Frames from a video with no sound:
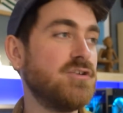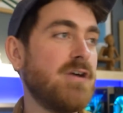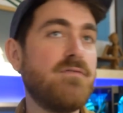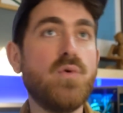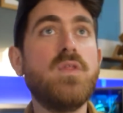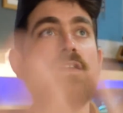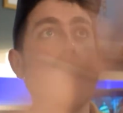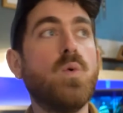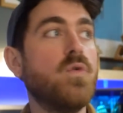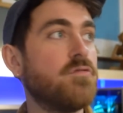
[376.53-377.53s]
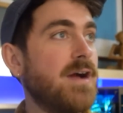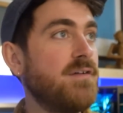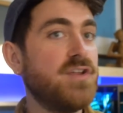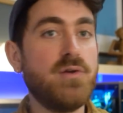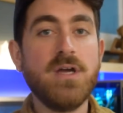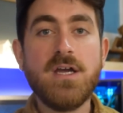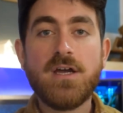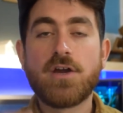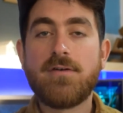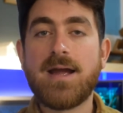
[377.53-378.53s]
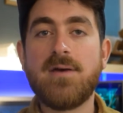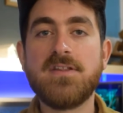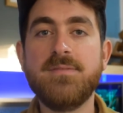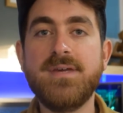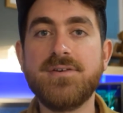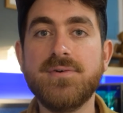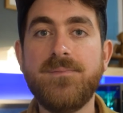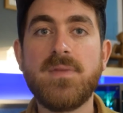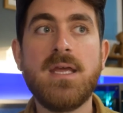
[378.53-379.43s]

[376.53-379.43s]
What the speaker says: You have all these walls around you, a crowd in the middle,